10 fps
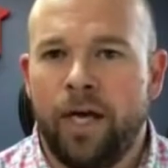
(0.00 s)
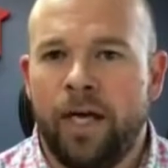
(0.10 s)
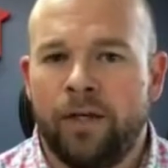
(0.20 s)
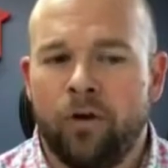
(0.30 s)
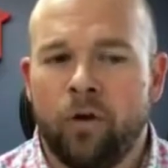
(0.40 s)

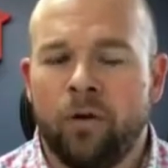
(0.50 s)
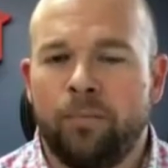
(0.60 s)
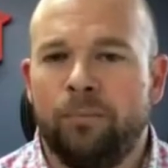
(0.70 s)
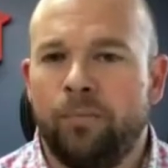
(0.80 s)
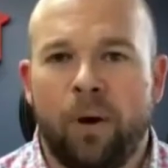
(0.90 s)
And your
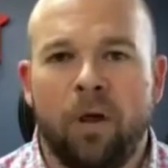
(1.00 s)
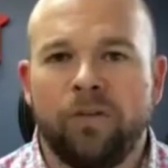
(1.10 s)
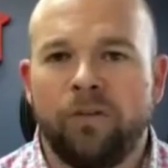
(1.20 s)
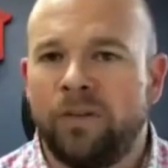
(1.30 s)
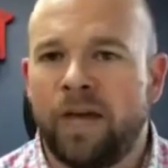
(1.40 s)

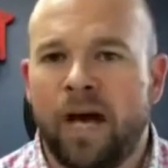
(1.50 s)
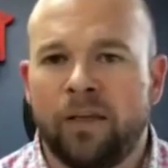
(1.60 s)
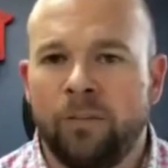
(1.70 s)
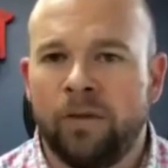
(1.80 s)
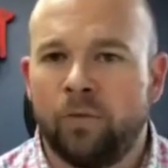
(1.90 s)
policy
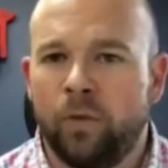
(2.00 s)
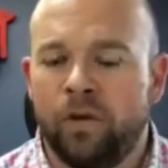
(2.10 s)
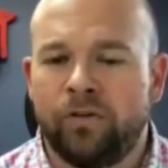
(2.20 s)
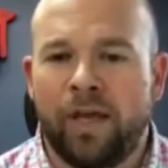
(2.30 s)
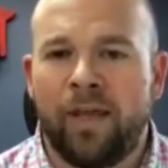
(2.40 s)
documents
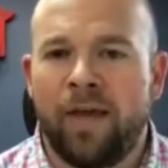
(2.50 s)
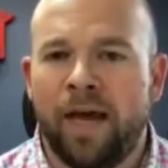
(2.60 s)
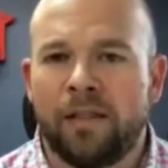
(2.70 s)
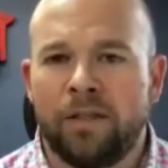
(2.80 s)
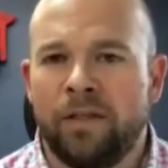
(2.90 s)
will say
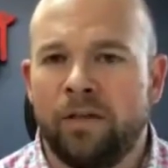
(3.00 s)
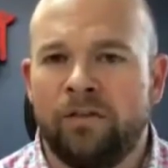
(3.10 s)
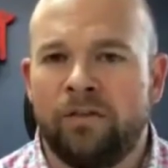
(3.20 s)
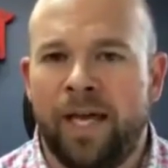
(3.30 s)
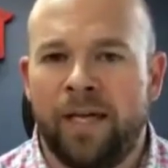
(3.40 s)
that clear
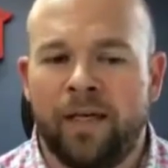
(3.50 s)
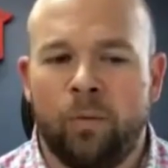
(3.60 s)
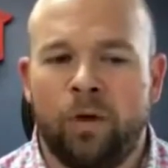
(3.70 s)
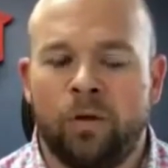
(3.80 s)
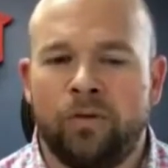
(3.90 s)
as day. It
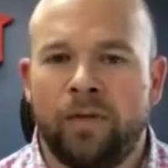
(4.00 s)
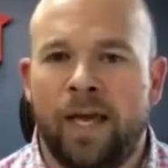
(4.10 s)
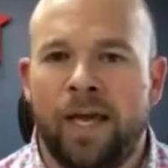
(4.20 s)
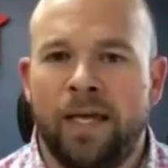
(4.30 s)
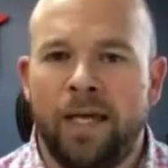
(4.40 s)
will
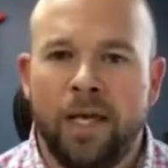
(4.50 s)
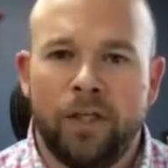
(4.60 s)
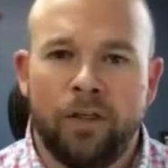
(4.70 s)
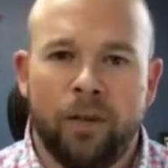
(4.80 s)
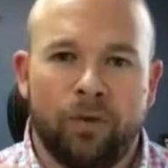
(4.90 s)
say
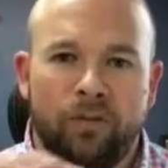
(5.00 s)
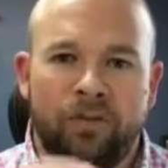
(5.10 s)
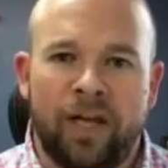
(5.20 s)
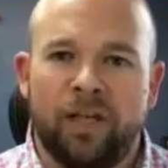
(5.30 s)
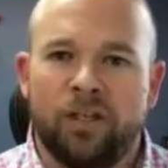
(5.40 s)
the
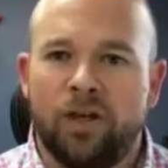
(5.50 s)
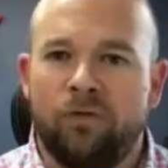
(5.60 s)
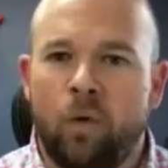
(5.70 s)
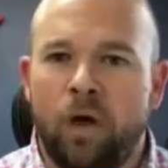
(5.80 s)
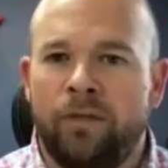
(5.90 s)
percentage
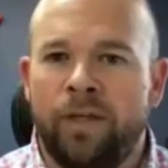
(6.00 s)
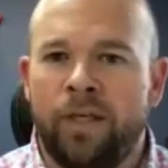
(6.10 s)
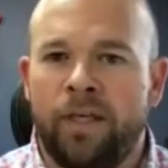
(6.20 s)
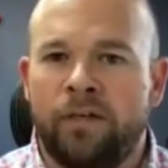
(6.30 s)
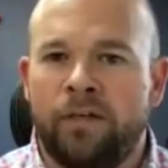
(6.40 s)
of what
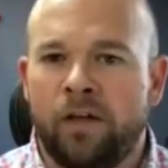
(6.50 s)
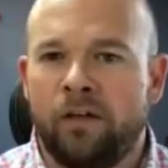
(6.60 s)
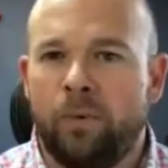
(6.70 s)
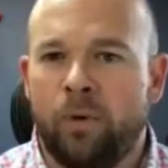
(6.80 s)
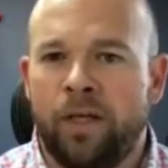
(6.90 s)
the
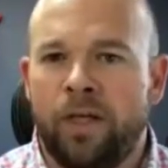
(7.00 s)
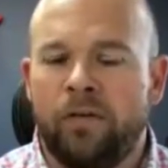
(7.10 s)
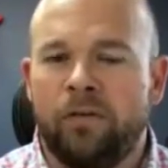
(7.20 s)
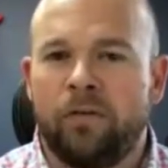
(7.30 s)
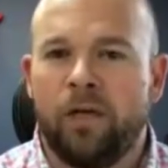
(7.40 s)
deductible
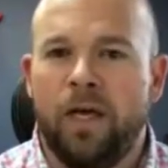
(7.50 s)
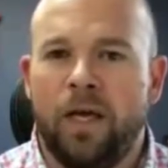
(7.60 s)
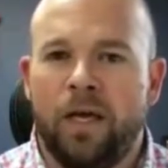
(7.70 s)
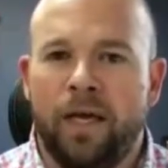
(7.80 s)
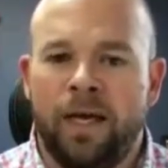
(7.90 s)
is,
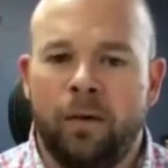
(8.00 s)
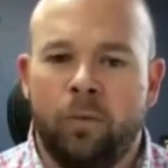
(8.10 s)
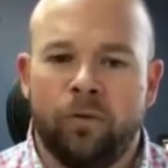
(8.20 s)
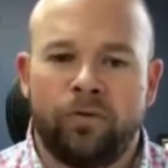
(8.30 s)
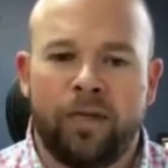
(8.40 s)
and it
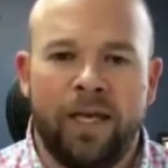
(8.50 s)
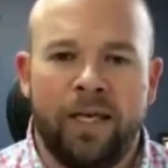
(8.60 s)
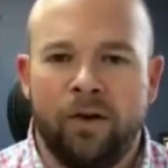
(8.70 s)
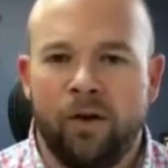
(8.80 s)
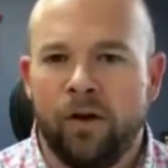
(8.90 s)
will say
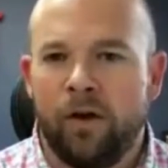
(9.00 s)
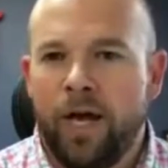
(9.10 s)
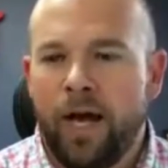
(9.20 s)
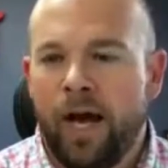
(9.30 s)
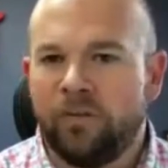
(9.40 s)
either
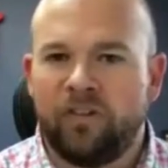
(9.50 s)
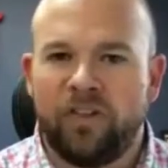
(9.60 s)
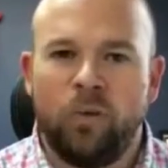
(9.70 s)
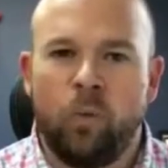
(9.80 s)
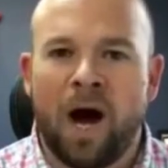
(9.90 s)

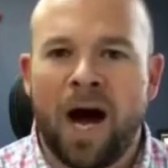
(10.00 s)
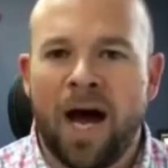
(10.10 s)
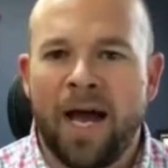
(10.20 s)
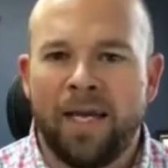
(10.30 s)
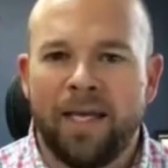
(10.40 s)

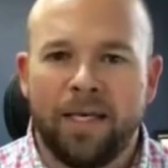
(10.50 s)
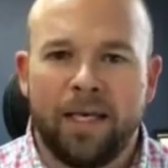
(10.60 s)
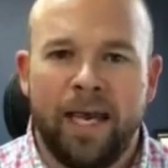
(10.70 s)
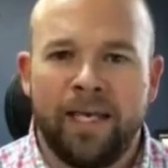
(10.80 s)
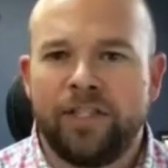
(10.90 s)
CY,
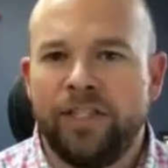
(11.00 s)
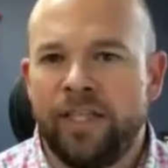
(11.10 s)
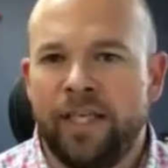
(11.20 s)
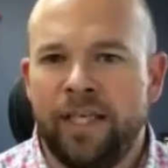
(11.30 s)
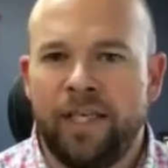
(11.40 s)

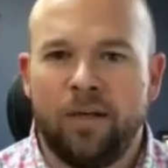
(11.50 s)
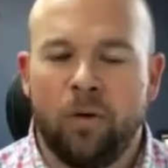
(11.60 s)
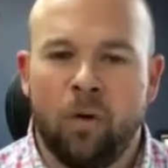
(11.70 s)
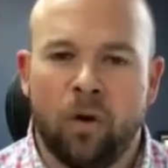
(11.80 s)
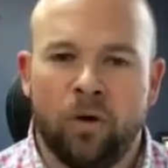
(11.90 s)
HD,
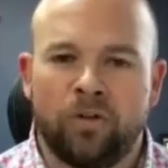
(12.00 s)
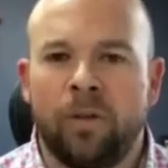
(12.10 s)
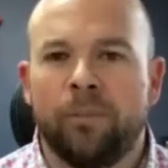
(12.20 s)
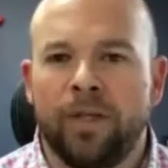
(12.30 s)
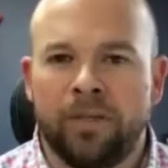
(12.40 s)
or
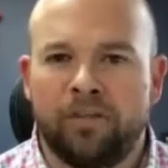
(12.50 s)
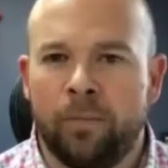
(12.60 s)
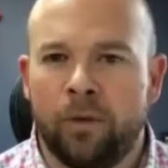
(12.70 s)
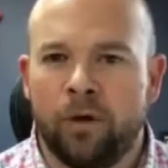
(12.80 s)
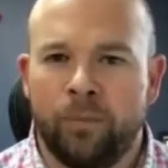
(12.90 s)
something
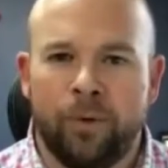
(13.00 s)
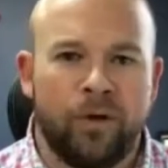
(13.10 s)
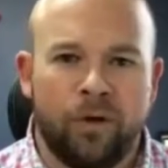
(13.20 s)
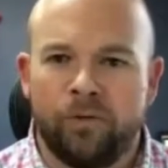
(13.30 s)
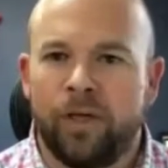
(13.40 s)
similar, but
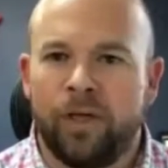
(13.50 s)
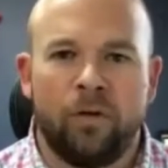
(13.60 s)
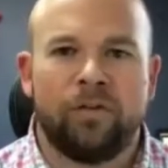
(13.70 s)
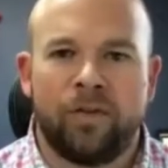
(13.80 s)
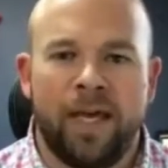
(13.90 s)

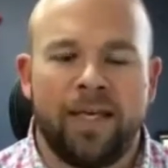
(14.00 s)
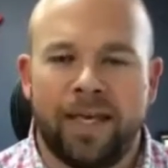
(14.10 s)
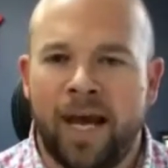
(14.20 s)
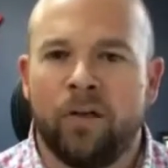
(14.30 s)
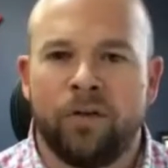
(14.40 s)
it'll say
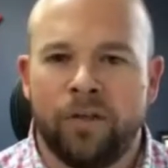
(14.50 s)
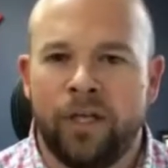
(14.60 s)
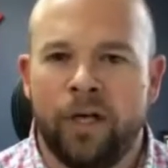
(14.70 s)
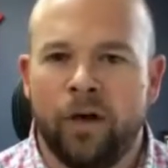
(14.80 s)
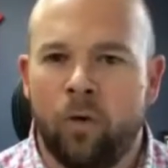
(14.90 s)
calendar
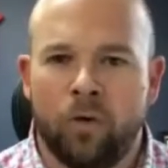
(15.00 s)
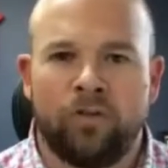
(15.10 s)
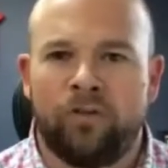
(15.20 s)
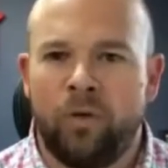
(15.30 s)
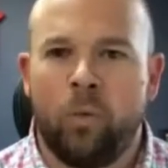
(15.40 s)
year or
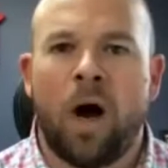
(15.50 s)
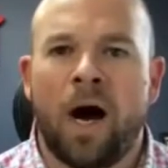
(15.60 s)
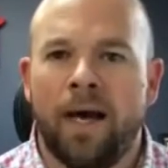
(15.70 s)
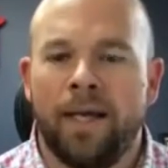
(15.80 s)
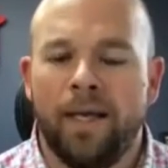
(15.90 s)

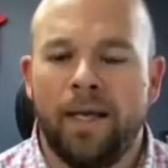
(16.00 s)
CY.